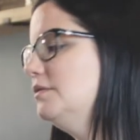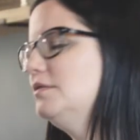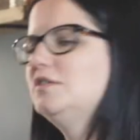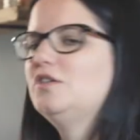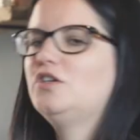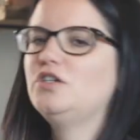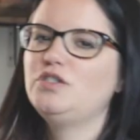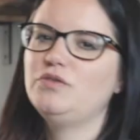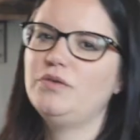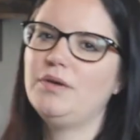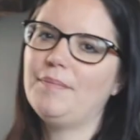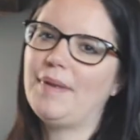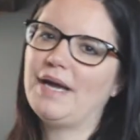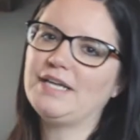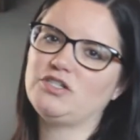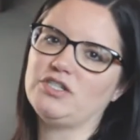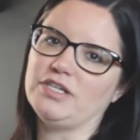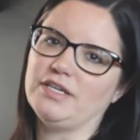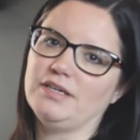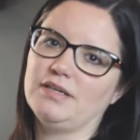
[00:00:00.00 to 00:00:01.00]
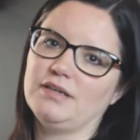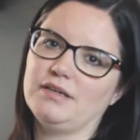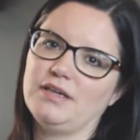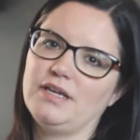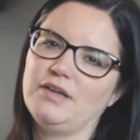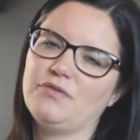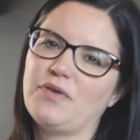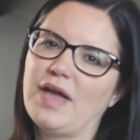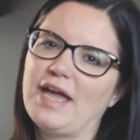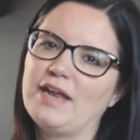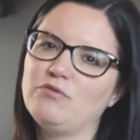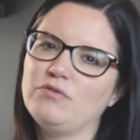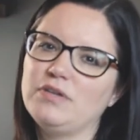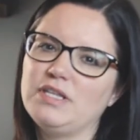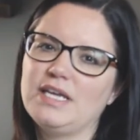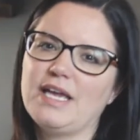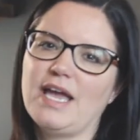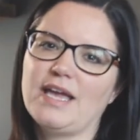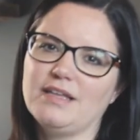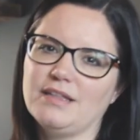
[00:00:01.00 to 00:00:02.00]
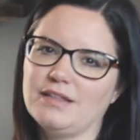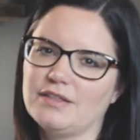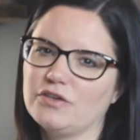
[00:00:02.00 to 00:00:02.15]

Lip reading: Could you imagine if Henry VIII